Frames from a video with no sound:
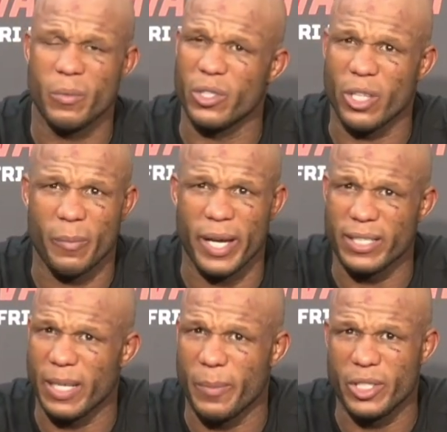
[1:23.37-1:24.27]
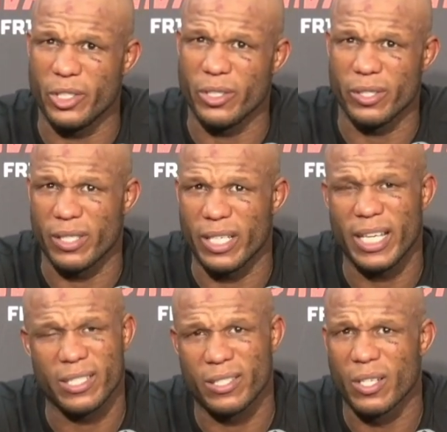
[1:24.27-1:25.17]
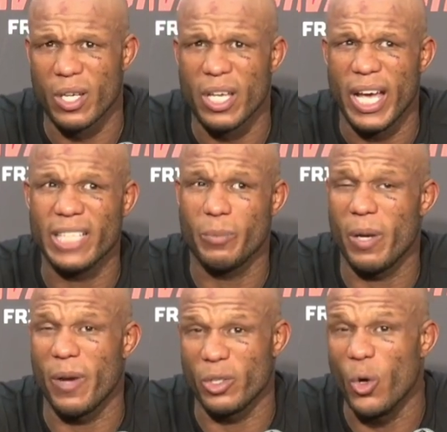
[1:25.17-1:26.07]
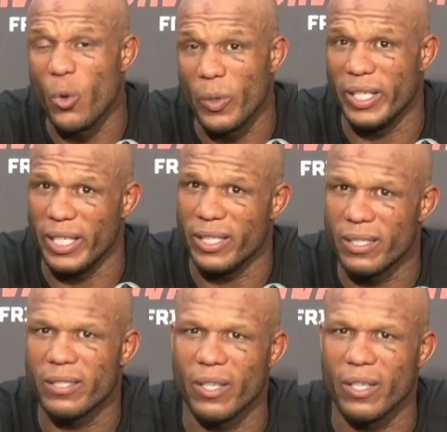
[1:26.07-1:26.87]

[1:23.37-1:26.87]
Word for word: we'll just go back to that position, and that's pretty much all we did.